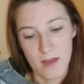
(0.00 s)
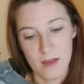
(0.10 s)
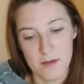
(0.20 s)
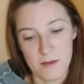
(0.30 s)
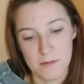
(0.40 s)

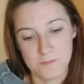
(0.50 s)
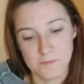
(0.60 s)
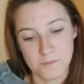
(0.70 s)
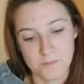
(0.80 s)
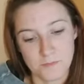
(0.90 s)

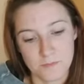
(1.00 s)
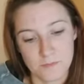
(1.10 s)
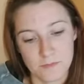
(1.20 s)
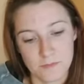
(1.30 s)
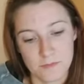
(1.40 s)
Um,
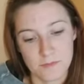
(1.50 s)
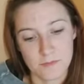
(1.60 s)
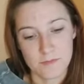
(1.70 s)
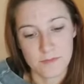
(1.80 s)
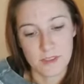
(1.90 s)

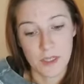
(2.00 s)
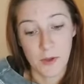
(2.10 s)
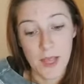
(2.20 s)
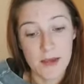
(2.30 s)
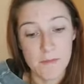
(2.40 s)
go
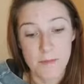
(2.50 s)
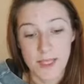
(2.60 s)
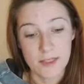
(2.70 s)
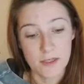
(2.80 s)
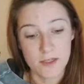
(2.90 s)
ahead and
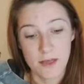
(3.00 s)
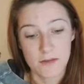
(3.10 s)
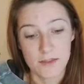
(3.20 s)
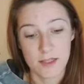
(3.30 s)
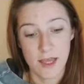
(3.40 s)
message
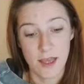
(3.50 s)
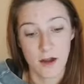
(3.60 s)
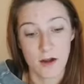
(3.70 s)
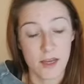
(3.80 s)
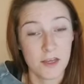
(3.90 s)
those that
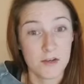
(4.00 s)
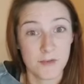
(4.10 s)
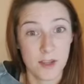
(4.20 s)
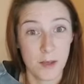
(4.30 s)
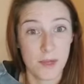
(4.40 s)
are in your
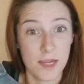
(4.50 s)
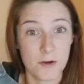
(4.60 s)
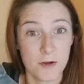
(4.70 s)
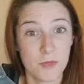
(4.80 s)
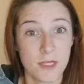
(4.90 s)
VIP
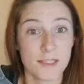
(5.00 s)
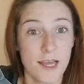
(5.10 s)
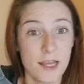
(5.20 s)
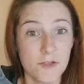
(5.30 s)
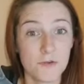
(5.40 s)
group because
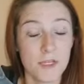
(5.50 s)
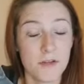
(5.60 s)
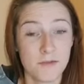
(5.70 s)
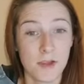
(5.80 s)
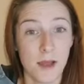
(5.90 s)
they join
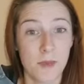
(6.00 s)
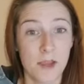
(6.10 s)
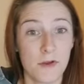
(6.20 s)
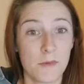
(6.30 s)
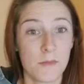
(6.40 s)
your VIP
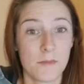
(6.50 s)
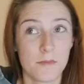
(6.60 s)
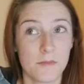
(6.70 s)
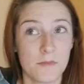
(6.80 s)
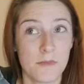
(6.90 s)
group
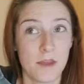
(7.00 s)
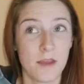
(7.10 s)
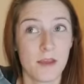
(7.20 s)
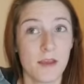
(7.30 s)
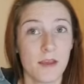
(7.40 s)

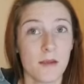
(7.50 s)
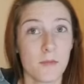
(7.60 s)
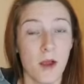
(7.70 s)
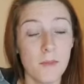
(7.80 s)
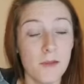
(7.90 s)

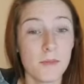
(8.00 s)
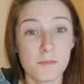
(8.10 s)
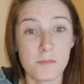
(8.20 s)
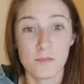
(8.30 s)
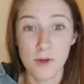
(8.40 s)
probably
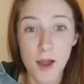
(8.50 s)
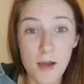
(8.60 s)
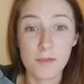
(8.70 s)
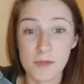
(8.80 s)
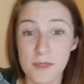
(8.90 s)

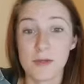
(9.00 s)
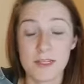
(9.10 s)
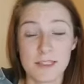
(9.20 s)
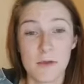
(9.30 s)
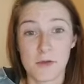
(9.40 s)
Probably
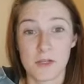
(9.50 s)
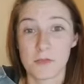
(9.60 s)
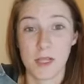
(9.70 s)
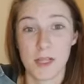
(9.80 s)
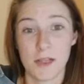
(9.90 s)
because they wanted to
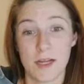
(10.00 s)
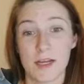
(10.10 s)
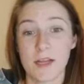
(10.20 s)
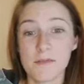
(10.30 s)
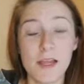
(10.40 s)
be there.
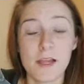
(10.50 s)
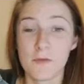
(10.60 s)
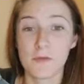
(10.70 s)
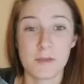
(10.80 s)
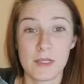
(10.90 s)
And if they don't
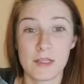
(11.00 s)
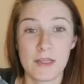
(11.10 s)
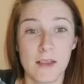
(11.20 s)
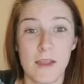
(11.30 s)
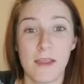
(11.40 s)
want to be
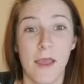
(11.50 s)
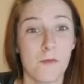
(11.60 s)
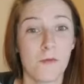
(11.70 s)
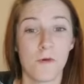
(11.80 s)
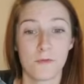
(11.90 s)
there, then they
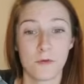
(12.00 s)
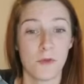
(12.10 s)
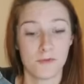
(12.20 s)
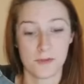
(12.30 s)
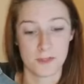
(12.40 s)
will
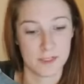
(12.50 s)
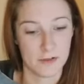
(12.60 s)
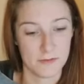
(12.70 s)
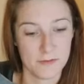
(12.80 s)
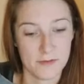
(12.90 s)
remove
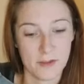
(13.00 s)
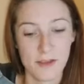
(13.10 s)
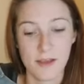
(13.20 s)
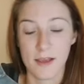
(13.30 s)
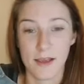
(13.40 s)
themselves.
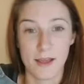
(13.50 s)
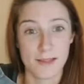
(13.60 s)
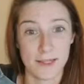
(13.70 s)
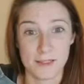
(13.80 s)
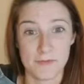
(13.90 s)

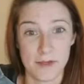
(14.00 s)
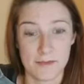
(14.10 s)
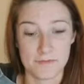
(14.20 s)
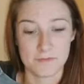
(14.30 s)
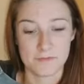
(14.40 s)
And that's fine.